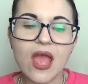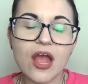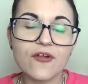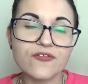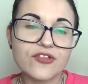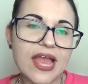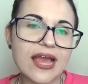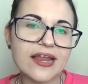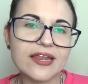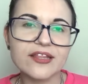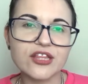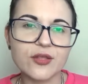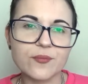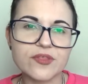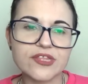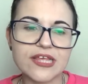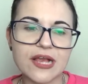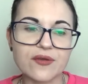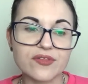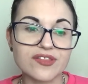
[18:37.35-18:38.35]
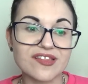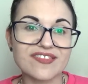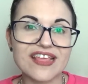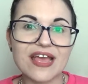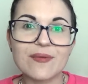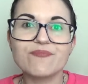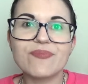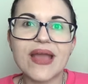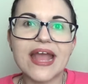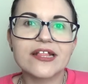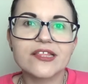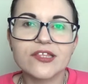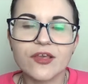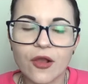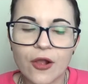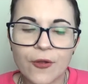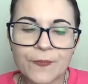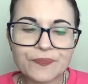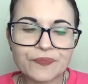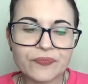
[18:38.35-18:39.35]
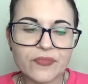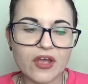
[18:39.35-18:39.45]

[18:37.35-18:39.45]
of telling themselves that they're better